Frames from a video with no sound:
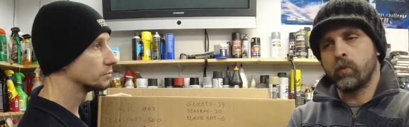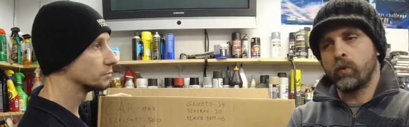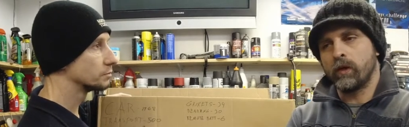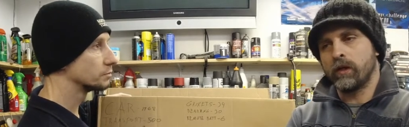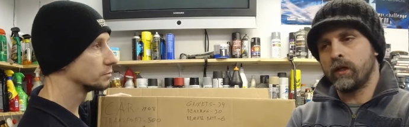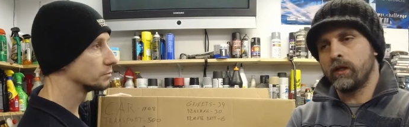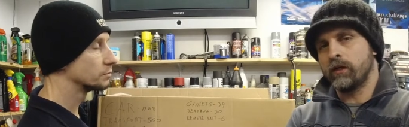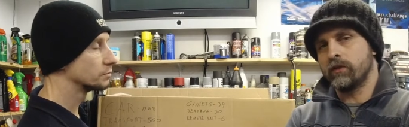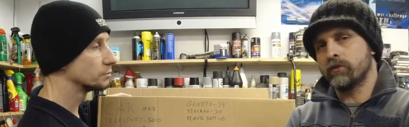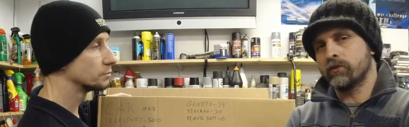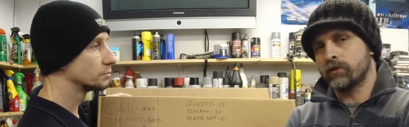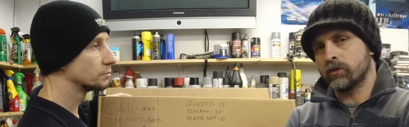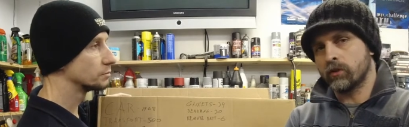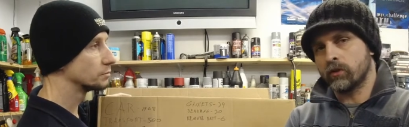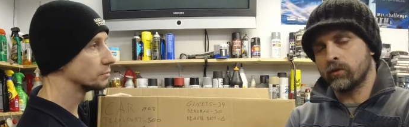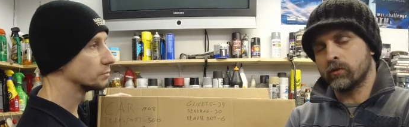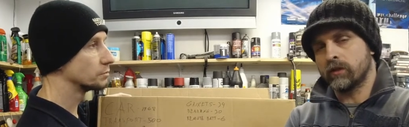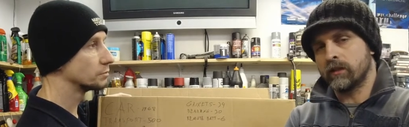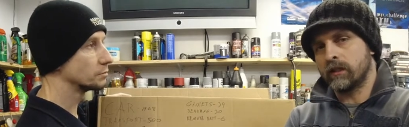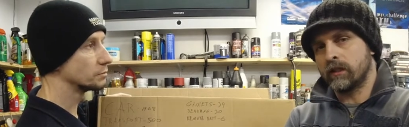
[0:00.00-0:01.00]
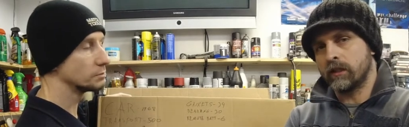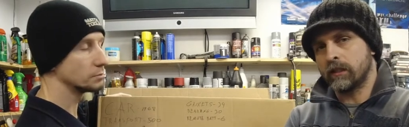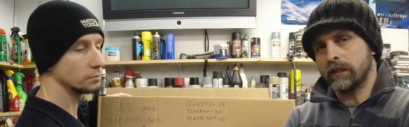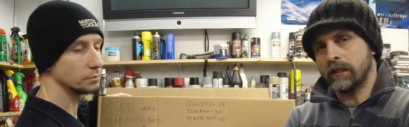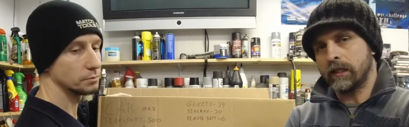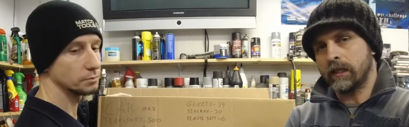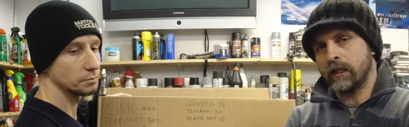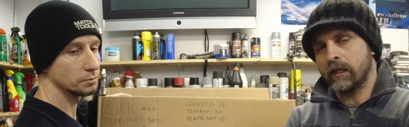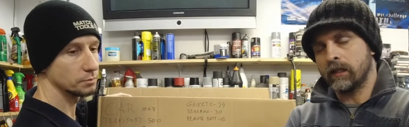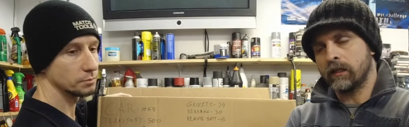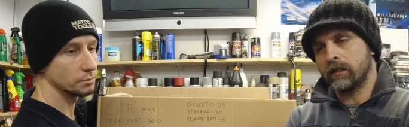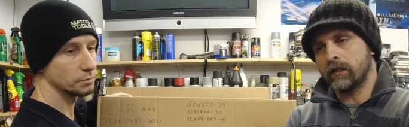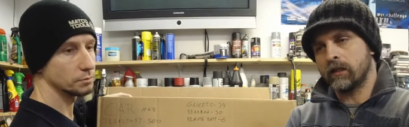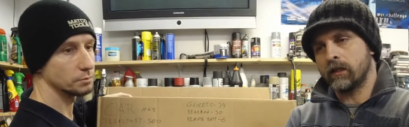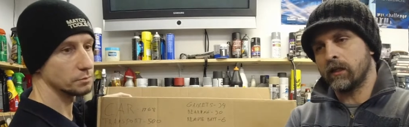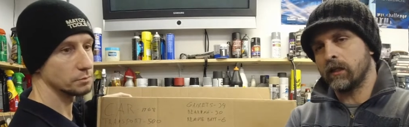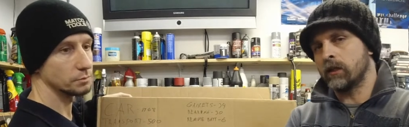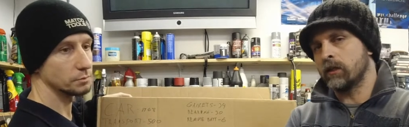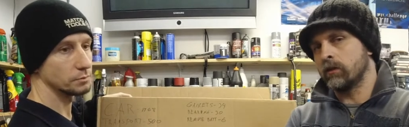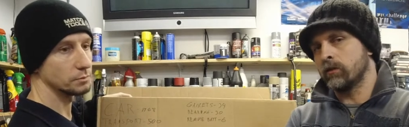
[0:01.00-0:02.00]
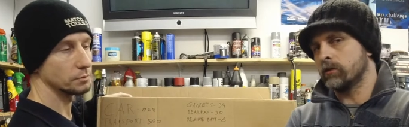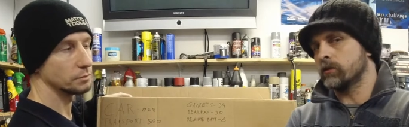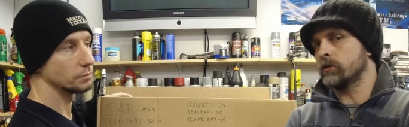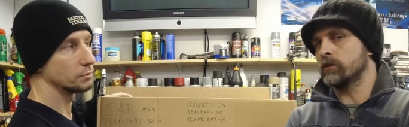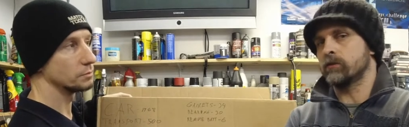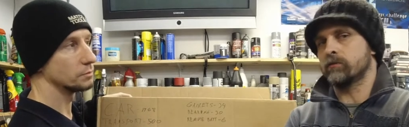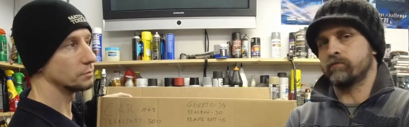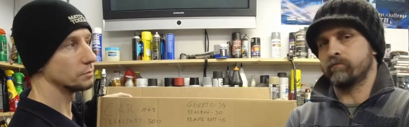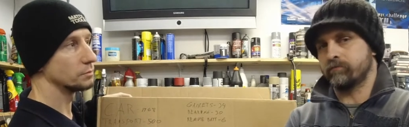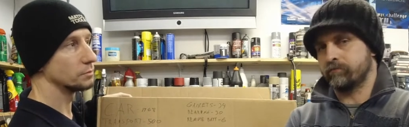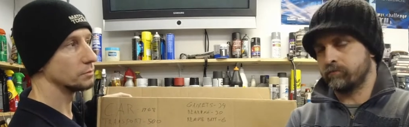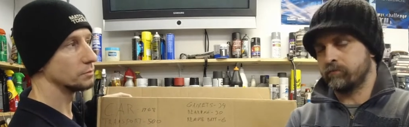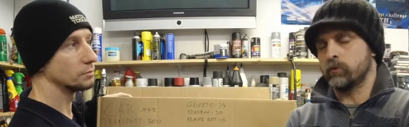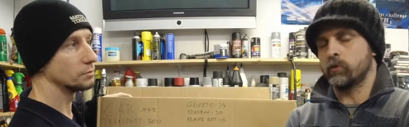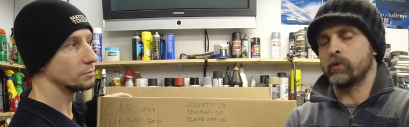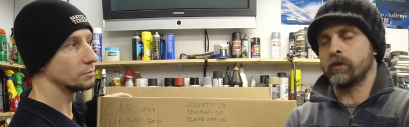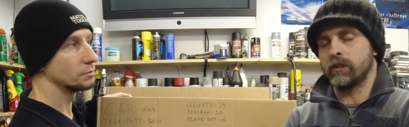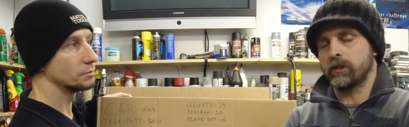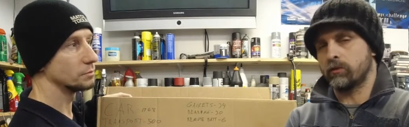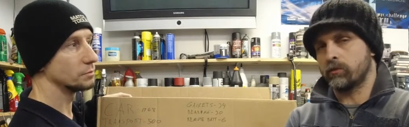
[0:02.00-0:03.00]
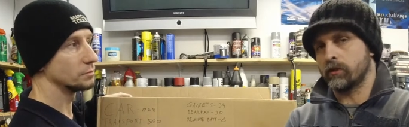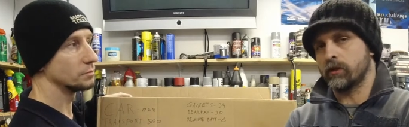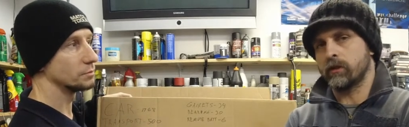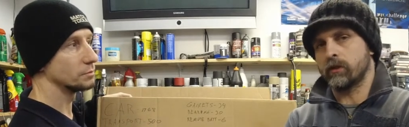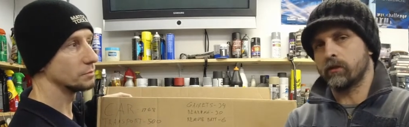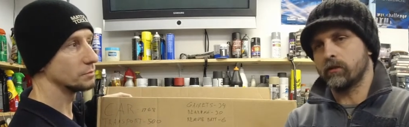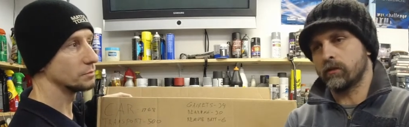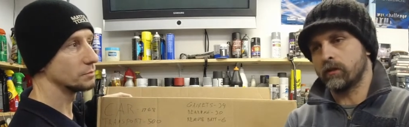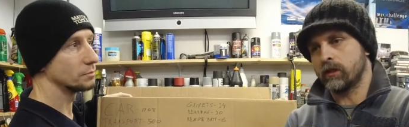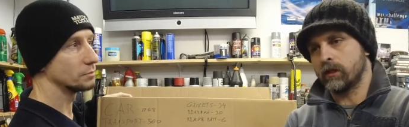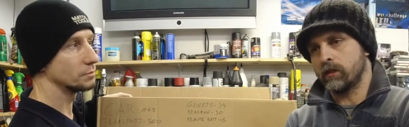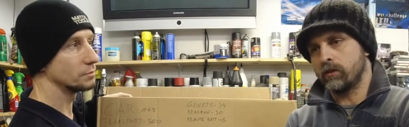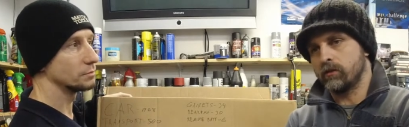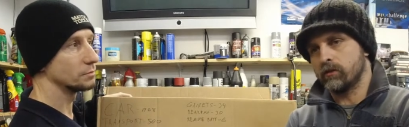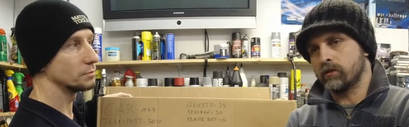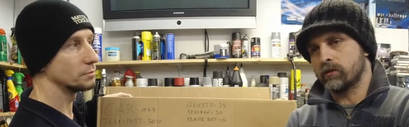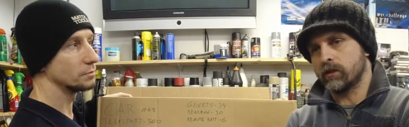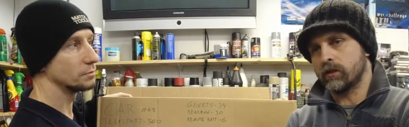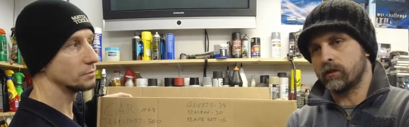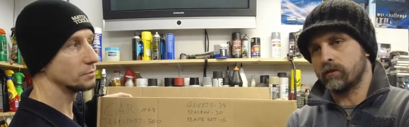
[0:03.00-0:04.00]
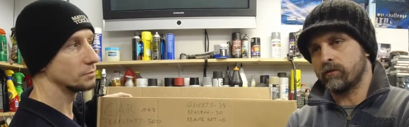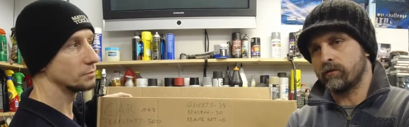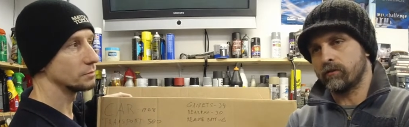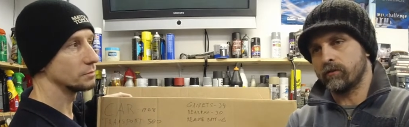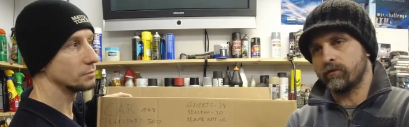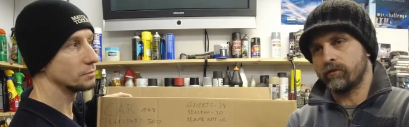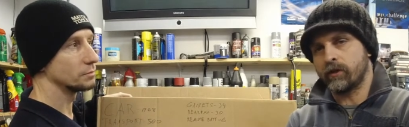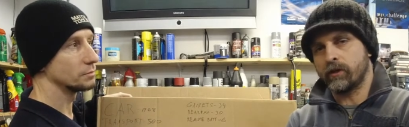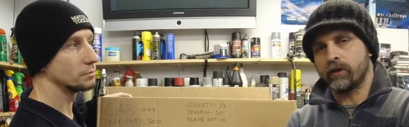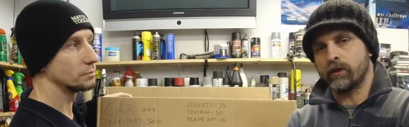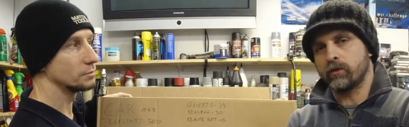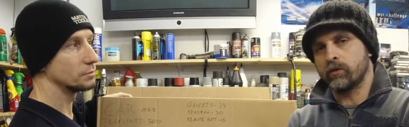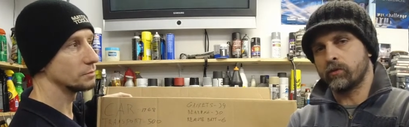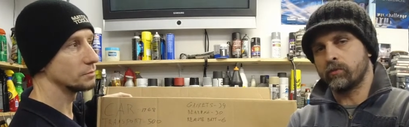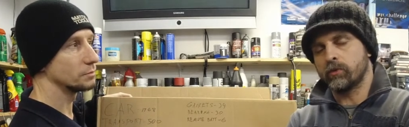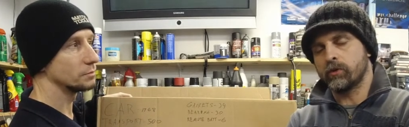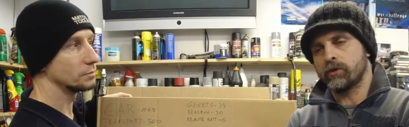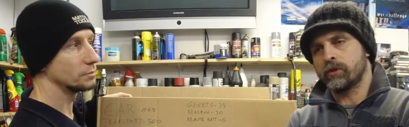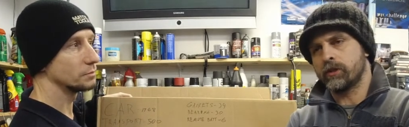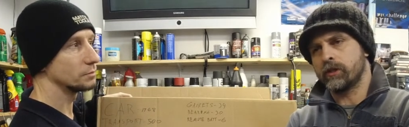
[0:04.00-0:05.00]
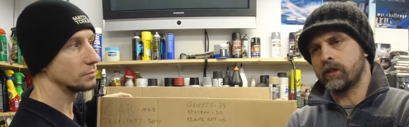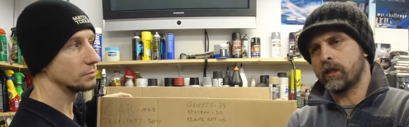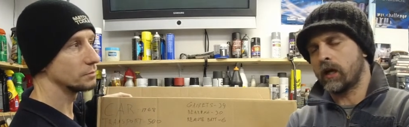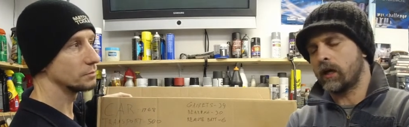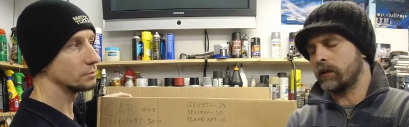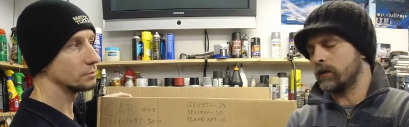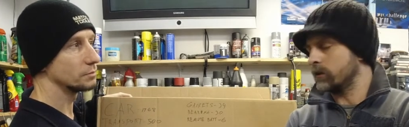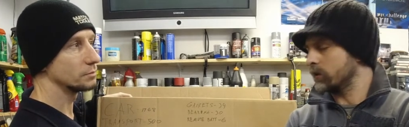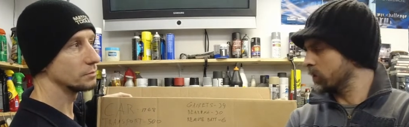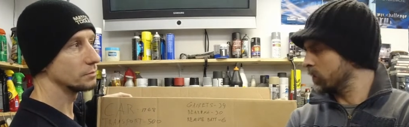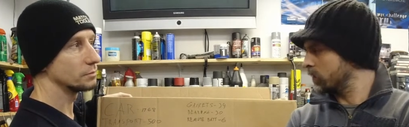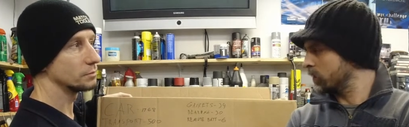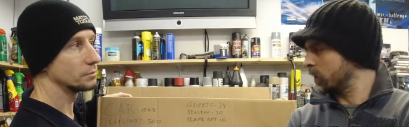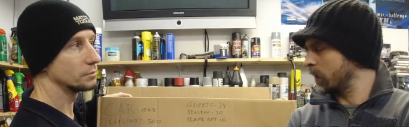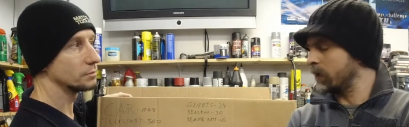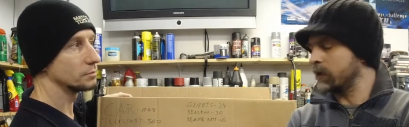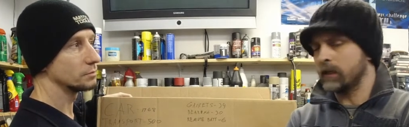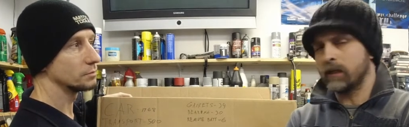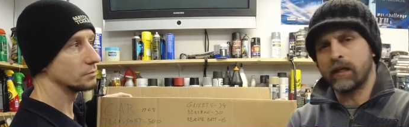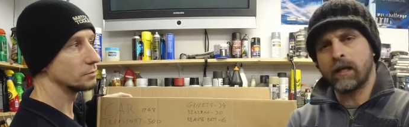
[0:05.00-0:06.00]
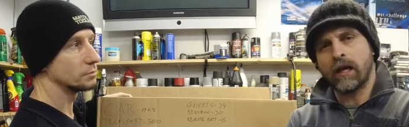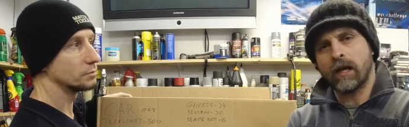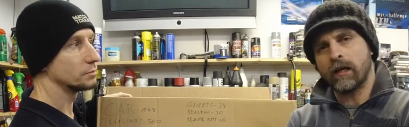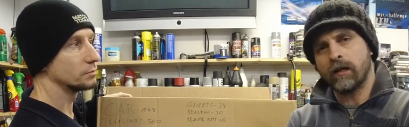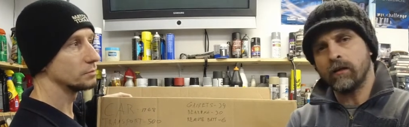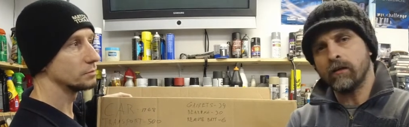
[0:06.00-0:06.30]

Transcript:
Speaker 1: We saw their kit. It looks really, really good. They use a very good bushing, I think, NAK.